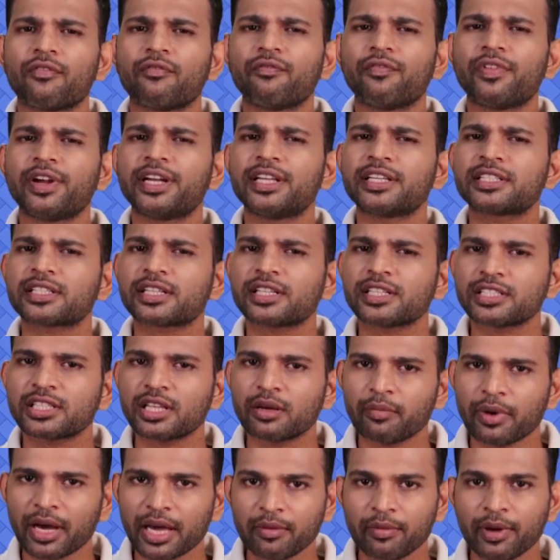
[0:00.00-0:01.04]
we discussed the
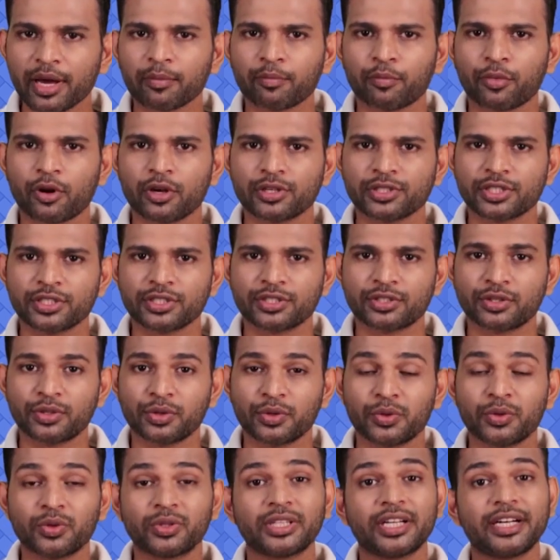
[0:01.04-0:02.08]
buyback process
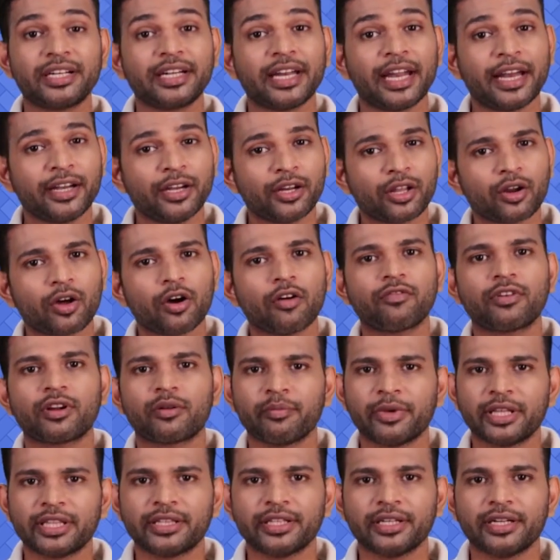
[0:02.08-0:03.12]
through the tender offer
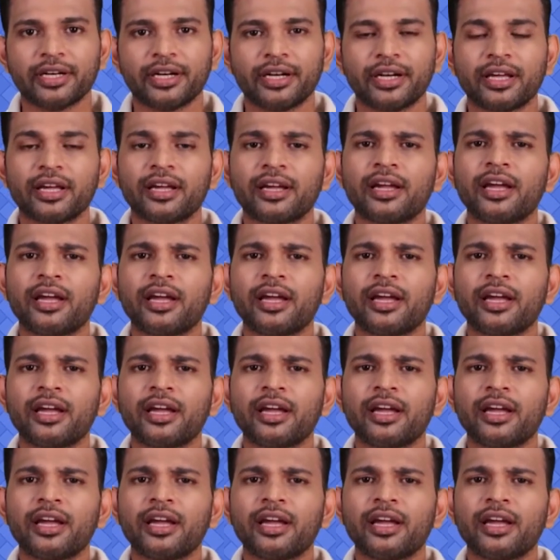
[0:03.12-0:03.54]
method